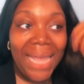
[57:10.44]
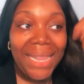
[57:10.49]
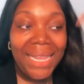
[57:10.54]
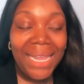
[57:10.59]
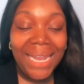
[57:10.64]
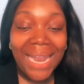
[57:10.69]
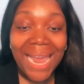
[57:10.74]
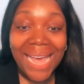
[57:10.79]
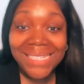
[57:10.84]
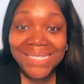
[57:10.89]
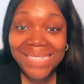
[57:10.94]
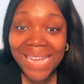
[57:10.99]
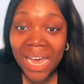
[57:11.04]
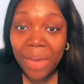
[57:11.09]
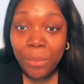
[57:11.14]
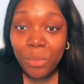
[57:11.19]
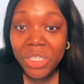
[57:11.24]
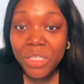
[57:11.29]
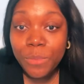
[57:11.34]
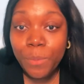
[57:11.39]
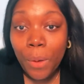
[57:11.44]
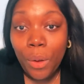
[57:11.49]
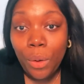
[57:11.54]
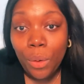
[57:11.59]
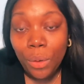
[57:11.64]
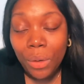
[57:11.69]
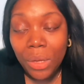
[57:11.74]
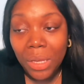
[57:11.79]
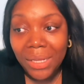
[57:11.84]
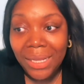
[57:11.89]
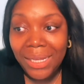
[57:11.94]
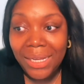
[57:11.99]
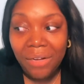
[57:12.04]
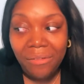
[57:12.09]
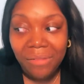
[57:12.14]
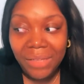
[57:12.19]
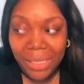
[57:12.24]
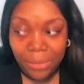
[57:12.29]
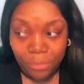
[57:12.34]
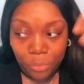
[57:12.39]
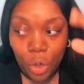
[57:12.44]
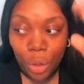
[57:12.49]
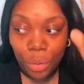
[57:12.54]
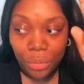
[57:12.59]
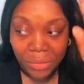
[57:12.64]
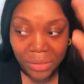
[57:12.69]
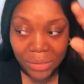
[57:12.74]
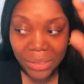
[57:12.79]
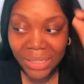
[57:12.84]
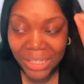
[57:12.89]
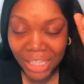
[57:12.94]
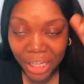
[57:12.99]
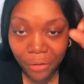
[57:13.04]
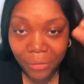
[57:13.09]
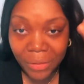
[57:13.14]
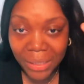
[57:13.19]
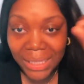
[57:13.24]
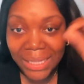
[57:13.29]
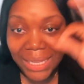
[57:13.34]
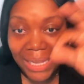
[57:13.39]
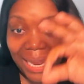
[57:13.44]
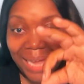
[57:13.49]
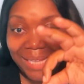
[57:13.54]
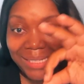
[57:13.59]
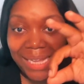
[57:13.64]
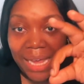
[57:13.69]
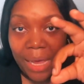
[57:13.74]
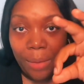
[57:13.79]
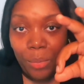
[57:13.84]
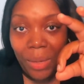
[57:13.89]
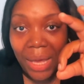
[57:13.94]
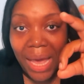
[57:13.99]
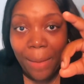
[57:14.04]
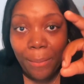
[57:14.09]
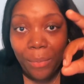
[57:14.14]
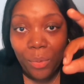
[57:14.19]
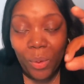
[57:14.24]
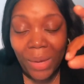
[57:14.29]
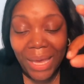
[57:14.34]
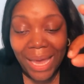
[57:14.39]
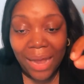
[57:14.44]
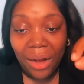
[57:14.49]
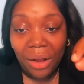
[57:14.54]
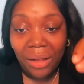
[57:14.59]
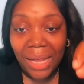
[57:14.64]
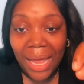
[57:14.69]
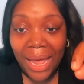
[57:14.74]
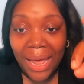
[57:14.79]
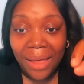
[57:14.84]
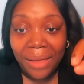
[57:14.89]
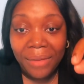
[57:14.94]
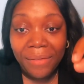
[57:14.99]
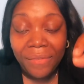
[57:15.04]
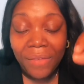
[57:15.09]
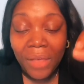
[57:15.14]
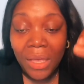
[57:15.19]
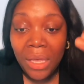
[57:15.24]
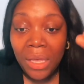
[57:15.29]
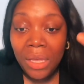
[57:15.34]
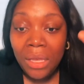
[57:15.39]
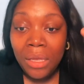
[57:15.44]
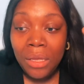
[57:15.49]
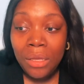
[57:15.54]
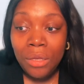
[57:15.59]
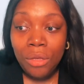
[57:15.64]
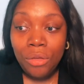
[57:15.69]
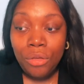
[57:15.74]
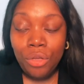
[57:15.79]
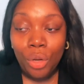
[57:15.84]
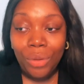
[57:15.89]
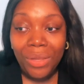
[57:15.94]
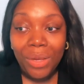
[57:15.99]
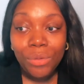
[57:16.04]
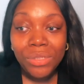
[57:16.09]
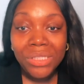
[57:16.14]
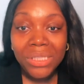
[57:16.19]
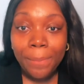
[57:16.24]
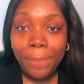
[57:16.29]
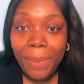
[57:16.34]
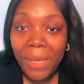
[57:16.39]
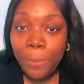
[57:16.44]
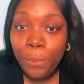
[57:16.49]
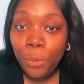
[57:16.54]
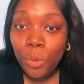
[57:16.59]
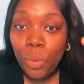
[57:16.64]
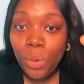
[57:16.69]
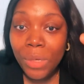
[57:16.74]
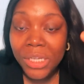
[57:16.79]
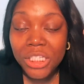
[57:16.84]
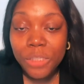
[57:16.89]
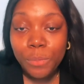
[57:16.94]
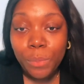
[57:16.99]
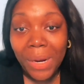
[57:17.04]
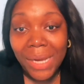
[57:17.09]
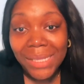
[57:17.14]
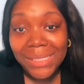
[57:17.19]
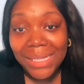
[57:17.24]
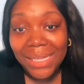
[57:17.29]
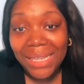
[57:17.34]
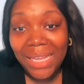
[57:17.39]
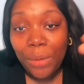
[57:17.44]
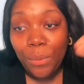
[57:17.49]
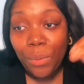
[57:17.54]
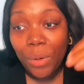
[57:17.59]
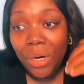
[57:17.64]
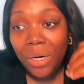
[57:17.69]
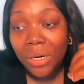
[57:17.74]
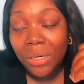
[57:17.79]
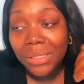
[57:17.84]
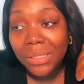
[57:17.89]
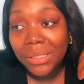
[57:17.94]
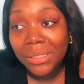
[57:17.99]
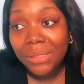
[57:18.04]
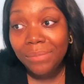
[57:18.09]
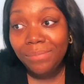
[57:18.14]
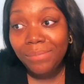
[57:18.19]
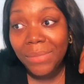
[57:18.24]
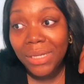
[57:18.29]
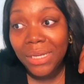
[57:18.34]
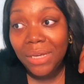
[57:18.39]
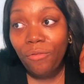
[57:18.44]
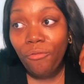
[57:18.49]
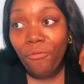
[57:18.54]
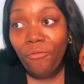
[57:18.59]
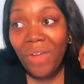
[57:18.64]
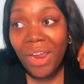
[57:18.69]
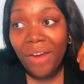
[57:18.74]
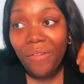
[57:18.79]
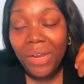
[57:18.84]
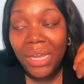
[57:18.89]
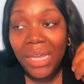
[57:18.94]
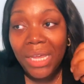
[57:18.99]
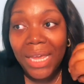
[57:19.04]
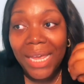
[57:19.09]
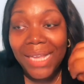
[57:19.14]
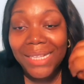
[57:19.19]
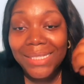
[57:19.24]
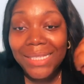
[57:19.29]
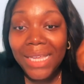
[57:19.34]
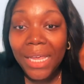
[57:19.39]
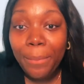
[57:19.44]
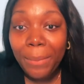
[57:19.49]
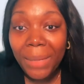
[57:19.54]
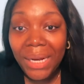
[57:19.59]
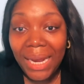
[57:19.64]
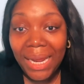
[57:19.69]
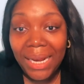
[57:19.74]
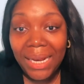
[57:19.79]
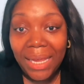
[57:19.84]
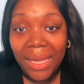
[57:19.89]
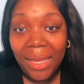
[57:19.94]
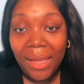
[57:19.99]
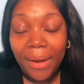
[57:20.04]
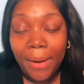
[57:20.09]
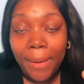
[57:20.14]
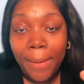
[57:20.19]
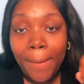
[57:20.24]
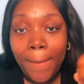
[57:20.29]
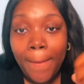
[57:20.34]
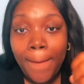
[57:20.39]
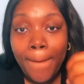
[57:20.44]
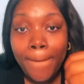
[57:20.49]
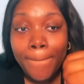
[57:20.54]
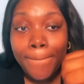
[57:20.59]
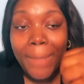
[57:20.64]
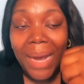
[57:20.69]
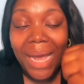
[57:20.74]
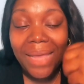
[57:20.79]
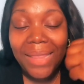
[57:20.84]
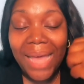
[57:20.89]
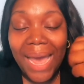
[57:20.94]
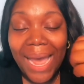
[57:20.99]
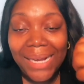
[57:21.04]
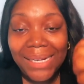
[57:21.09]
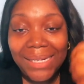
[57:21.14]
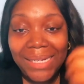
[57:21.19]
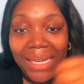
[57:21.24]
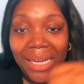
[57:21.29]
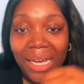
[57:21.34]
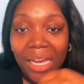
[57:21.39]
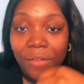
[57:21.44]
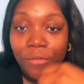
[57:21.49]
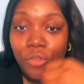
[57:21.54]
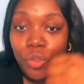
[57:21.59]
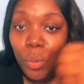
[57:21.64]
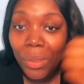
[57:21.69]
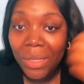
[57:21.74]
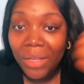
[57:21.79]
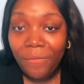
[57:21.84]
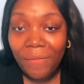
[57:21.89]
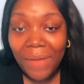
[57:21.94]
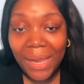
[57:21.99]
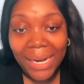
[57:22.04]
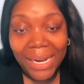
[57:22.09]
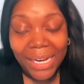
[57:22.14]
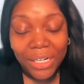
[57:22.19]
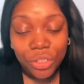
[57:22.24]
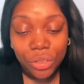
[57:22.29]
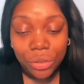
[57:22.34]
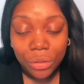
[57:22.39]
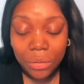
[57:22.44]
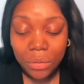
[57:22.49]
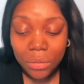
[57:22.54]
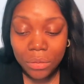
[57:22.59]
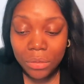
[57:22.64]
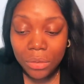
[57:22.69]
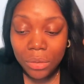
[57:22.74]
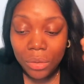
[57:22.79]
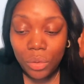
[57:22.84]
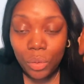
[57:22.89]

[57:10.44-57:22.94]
And then last time we spoke, literally the last time we got on live, there were some people who expressed that they were very intimidated by the idea of doing the financials.